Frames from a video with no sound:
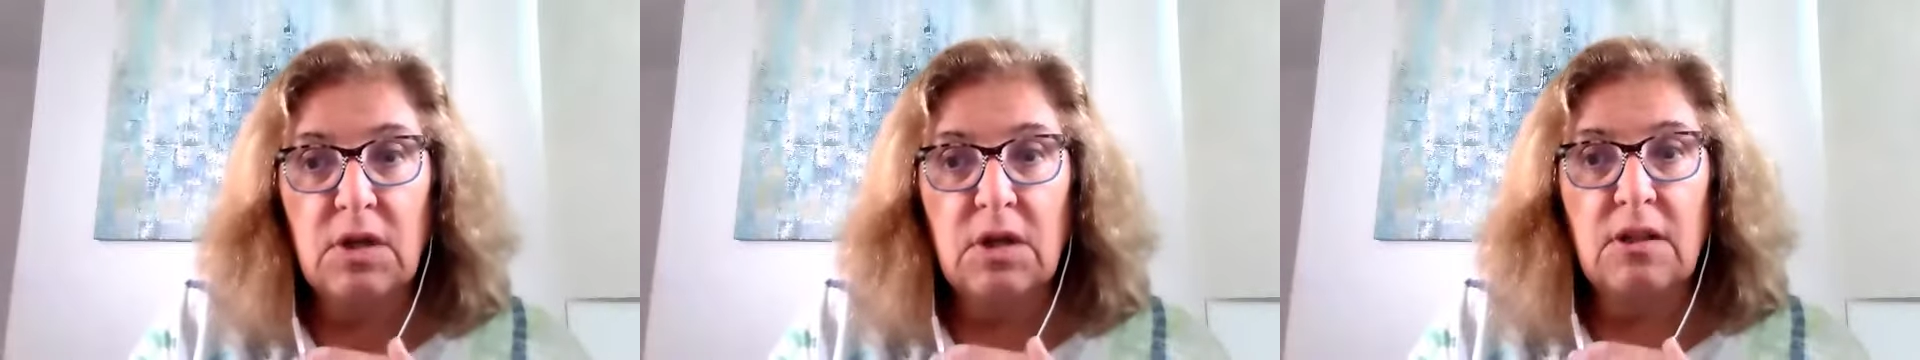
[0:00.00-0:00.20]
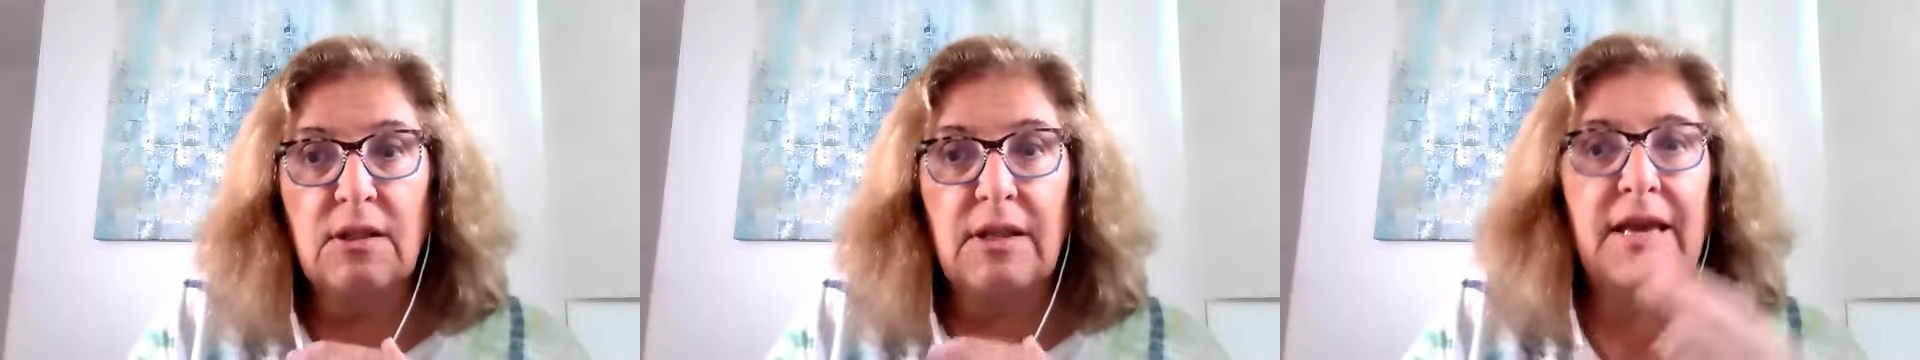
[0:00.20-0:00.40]

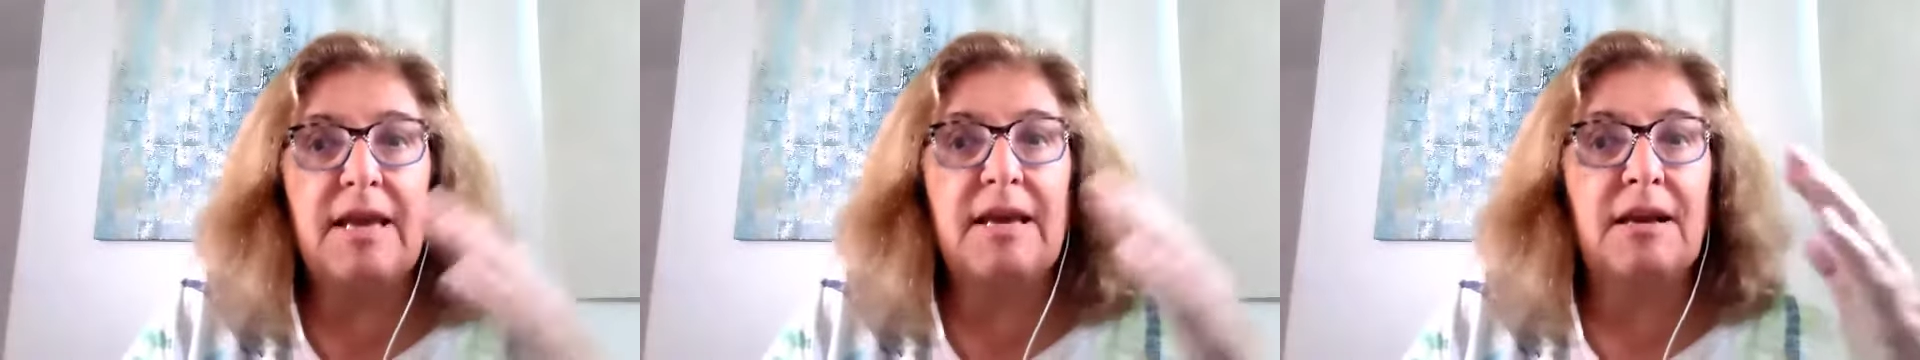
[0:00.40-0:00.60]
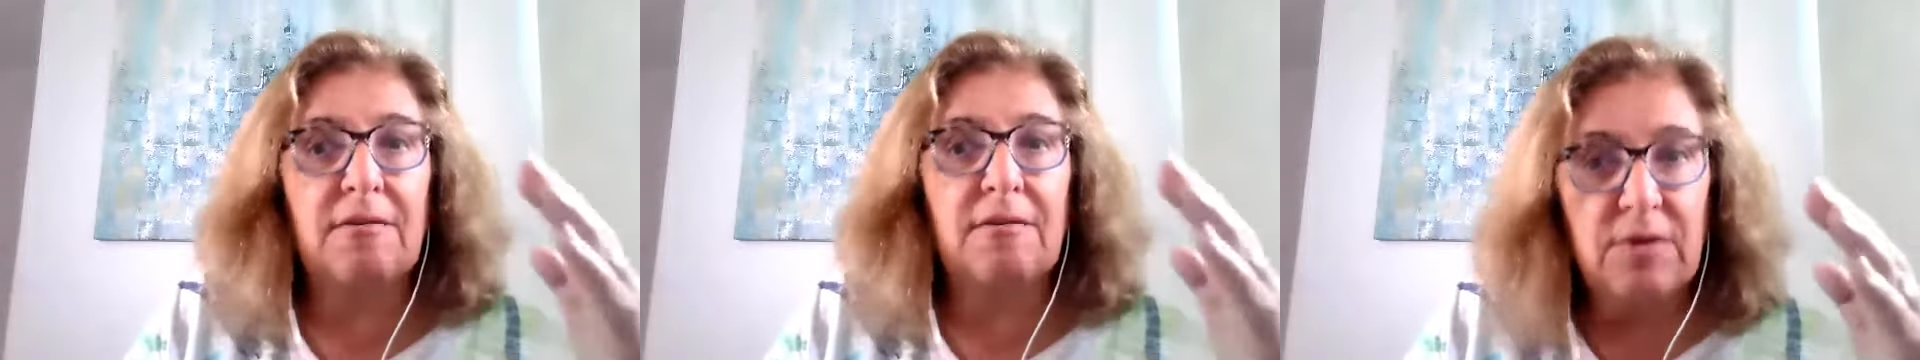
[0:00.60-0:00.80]

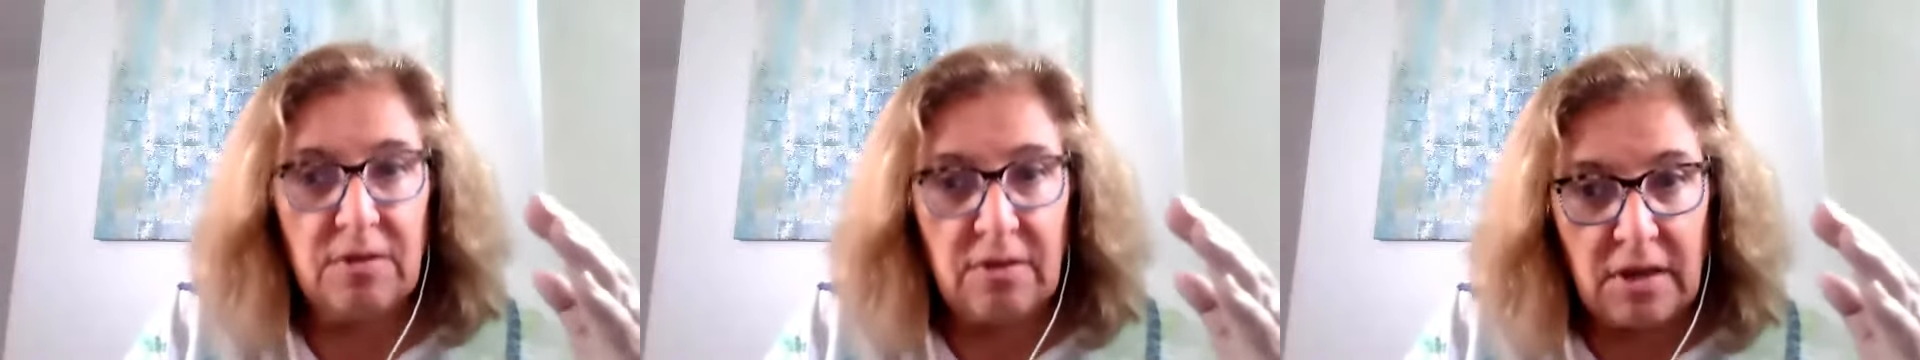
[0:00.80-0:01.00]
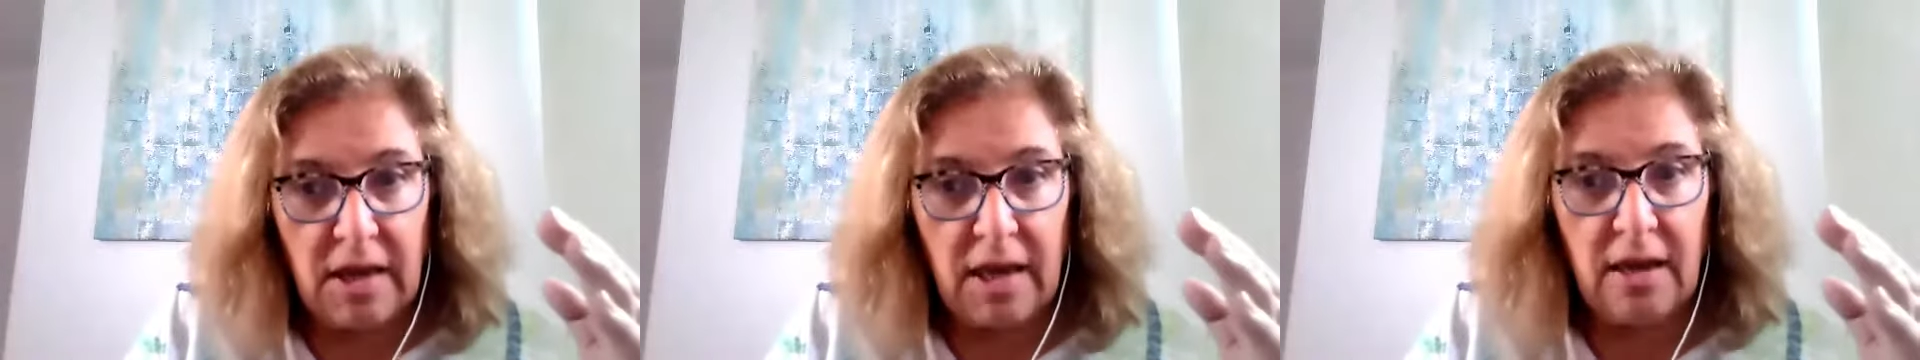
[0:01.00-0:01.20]
laying
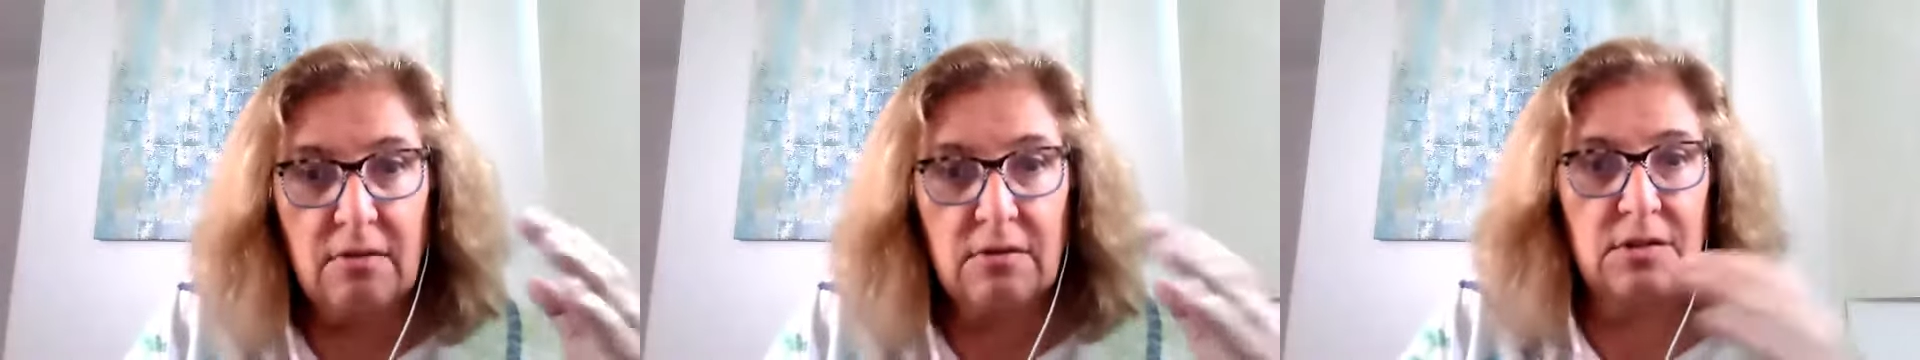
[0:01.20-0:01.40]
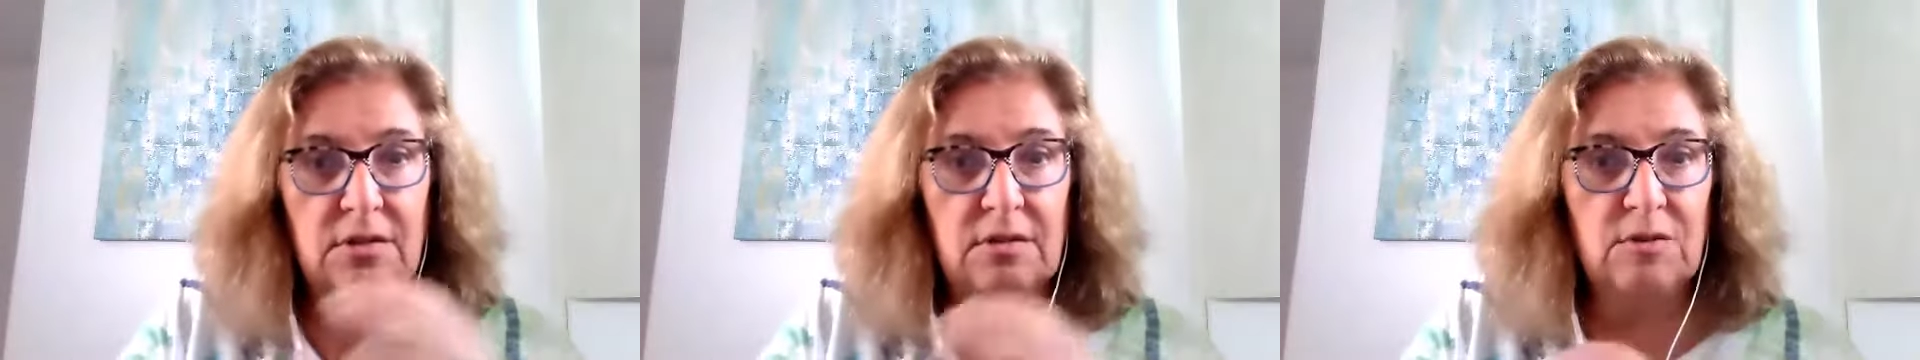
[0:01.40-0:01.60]
everything out